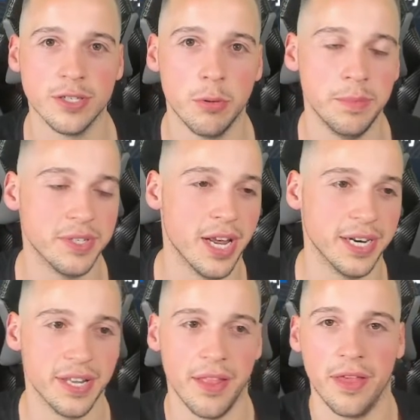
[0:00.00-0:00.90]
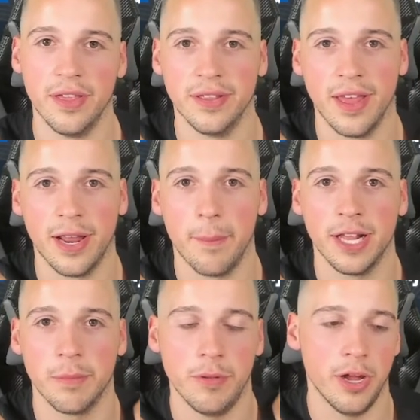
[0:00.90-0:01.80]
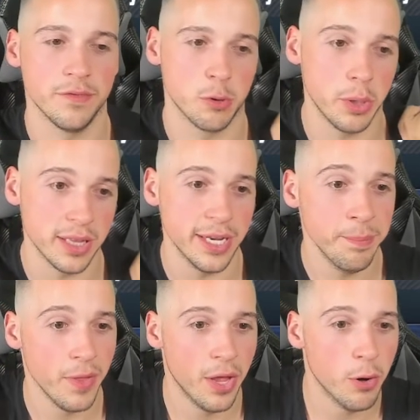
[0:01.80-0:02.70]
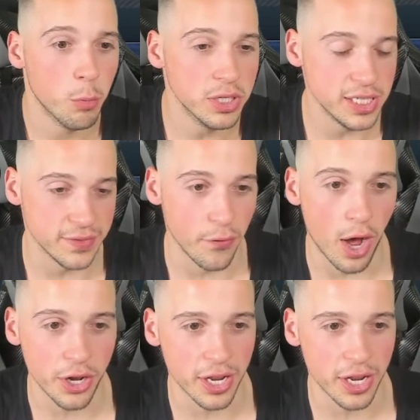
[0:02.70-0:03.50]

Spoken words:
sweepstakes and they think they can make the playoffs quickly, which is fine.